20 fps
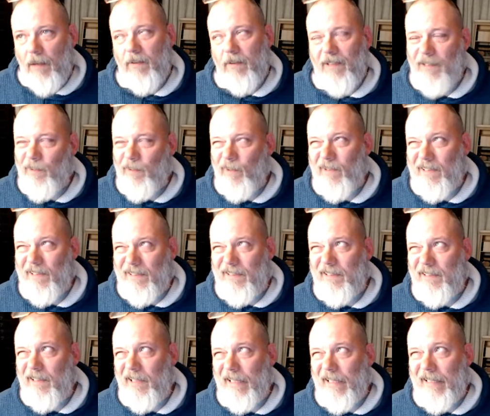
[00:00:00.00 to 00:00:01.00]
don't think we're going to
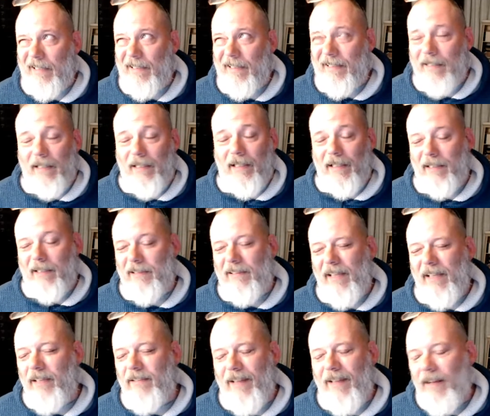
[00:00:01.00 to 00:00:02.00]
see like a
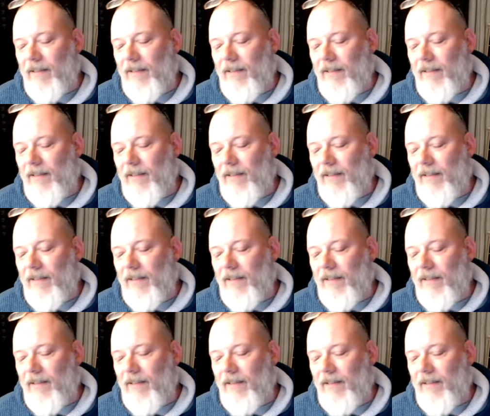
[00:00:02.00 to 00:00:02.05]
state